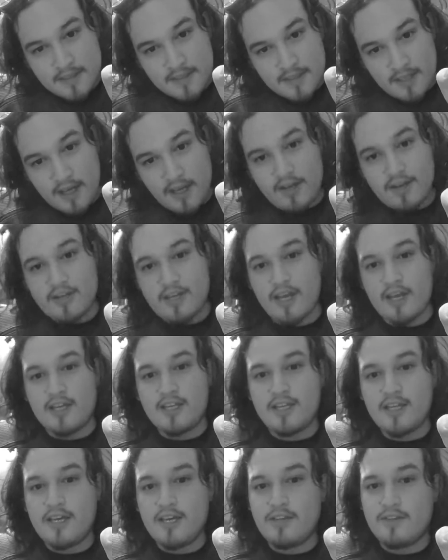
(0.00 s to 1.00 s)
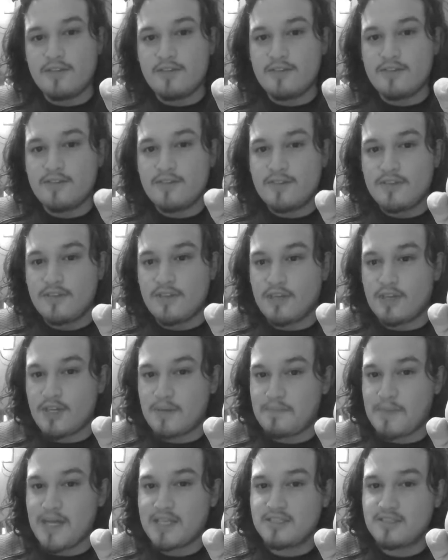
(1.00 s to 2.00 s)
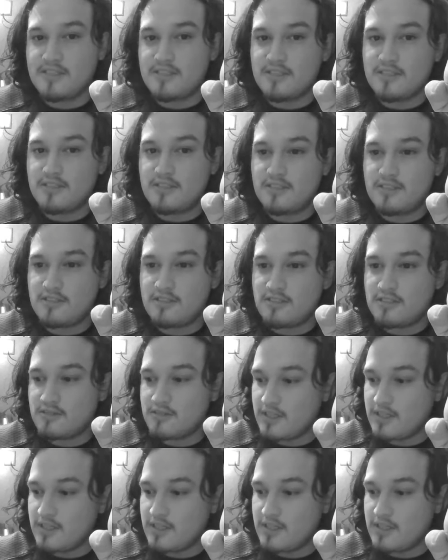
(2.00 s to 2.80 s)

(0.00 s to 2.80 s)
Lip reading: how to calculate the capacitance